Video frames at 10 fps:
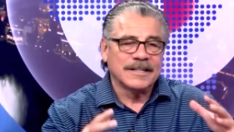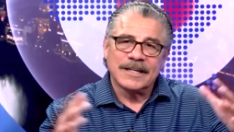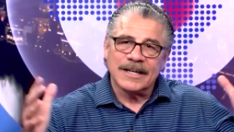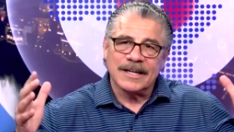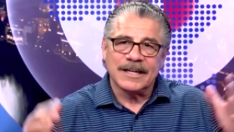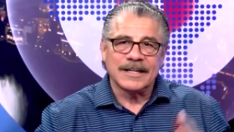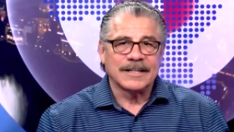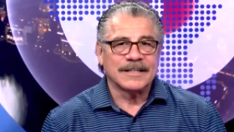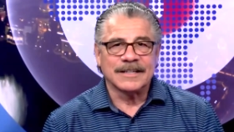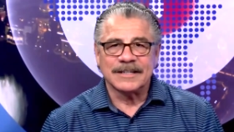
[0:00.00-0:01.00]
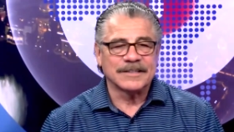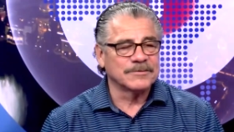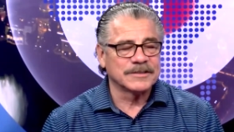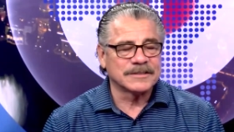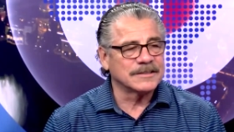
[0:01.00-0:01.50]
And it
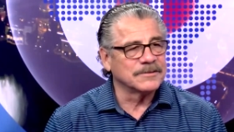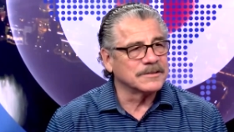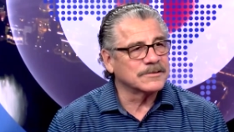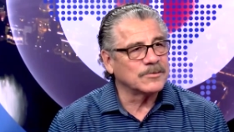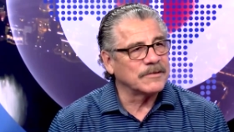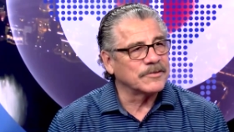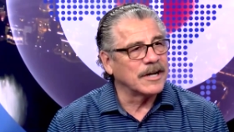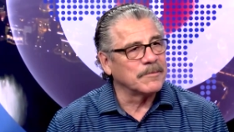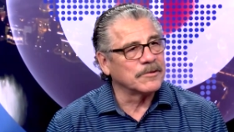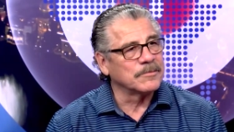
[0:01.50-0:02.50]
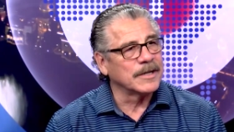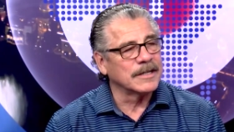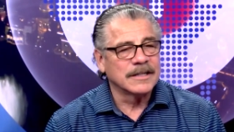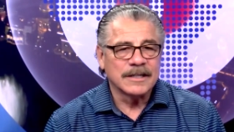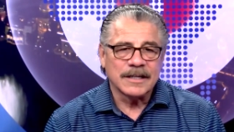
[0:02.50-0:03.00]
was quite phenomenal, man.
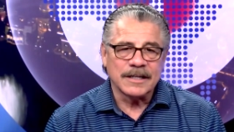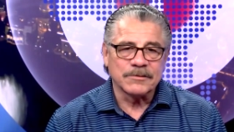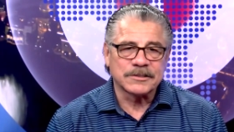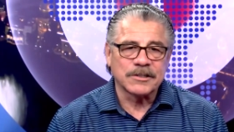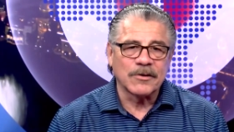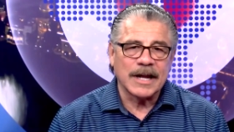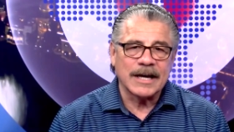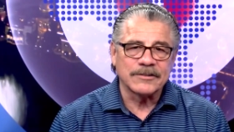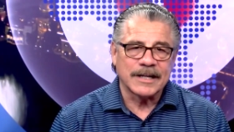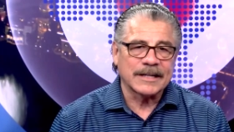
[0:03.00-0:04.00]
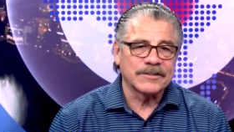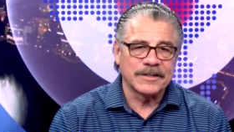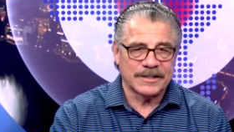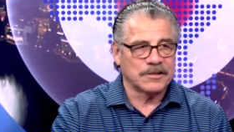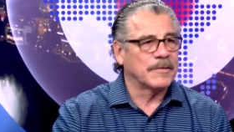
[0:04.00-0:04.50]
And it was so loud that I couldn't
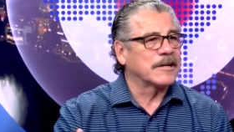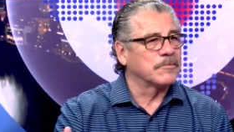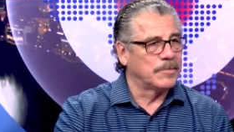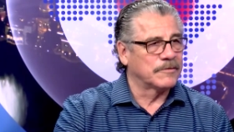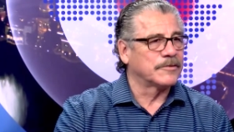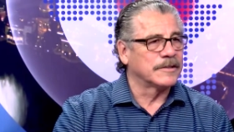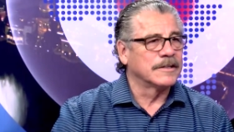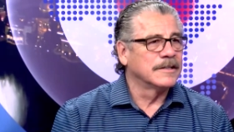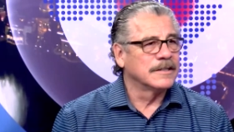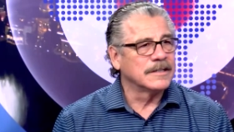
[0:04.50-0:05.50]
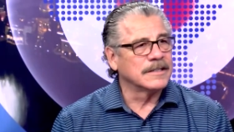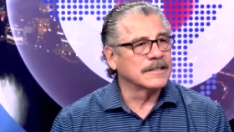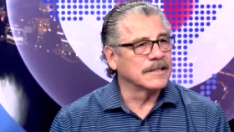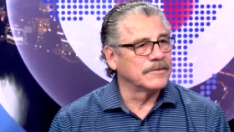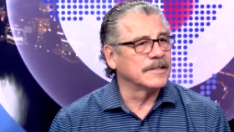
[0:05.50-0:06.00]
even hear Michael Buffer
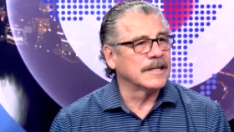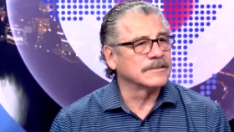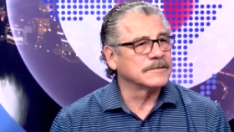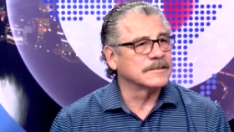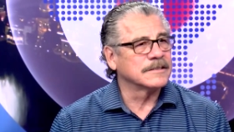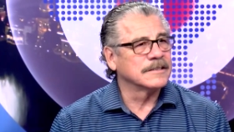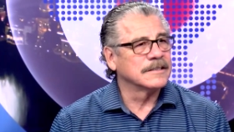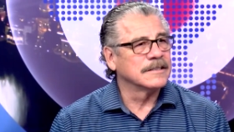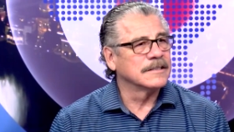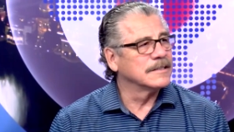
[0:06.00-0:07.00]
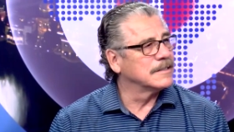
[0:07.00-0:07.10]
give the announcements. Wow!